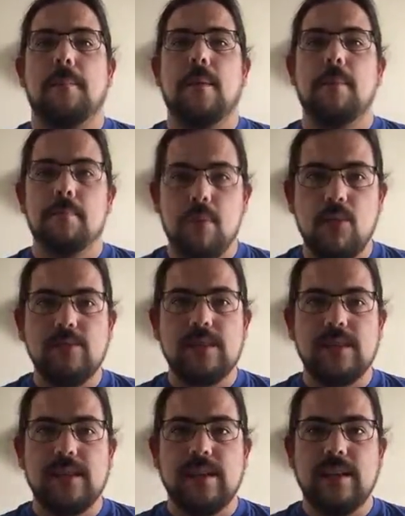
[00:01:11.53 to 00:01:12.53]
But
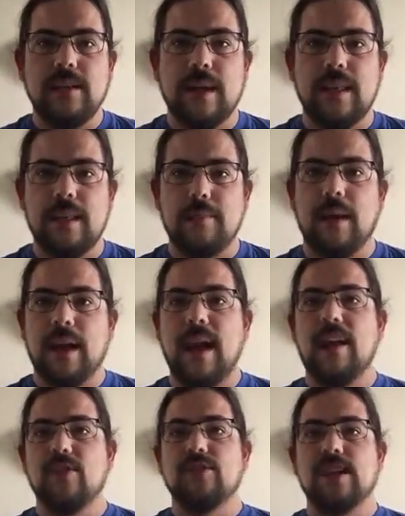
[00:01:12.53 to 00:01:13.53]
mostly, I think my
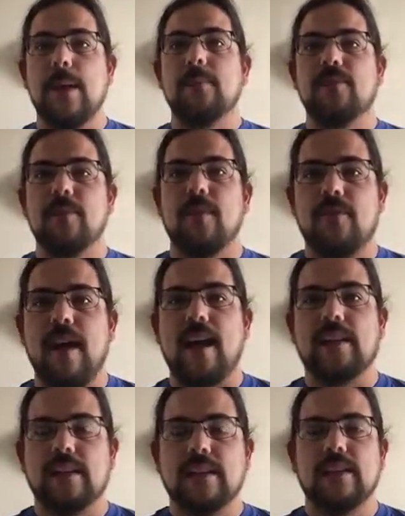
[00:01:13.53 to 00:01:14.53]
anger stems from the
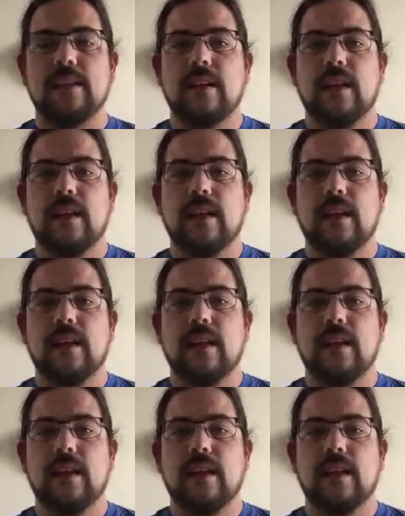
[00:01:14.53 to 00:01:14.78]
fact that